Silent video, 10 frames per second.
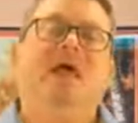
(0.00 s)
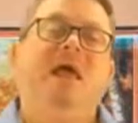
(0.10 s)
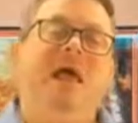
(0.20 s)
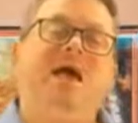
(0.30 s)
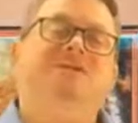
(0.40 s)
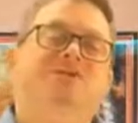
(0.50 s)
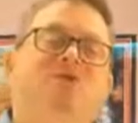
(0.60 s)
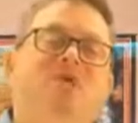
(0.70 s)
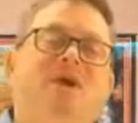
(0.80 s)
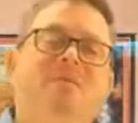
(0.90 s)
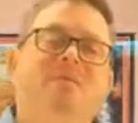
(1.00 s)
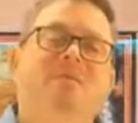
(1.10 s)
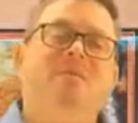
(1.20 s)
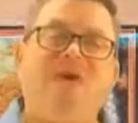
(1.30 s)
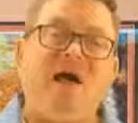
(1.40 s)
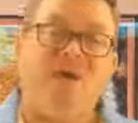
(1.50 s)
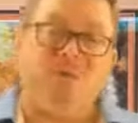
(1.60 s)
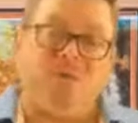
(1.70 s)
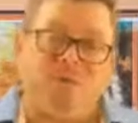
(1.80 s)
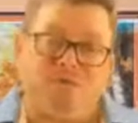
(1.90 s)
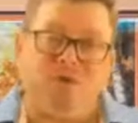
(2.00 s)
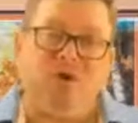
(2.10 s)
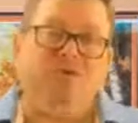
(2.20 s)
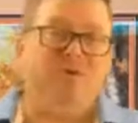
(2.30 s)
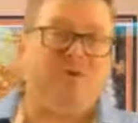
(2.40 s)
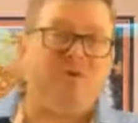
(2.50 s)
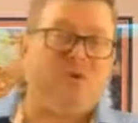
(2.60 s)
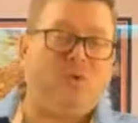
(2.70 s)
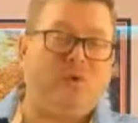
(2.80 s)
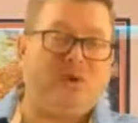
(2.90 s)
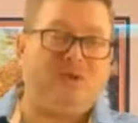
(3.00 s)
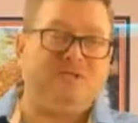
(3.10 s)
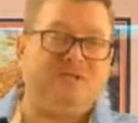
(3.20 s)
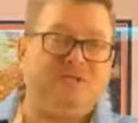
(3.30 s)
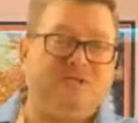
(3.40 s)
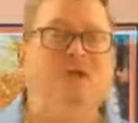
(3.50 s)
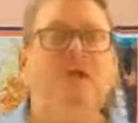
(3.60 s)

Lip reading: As you create more value, more profit for your organization,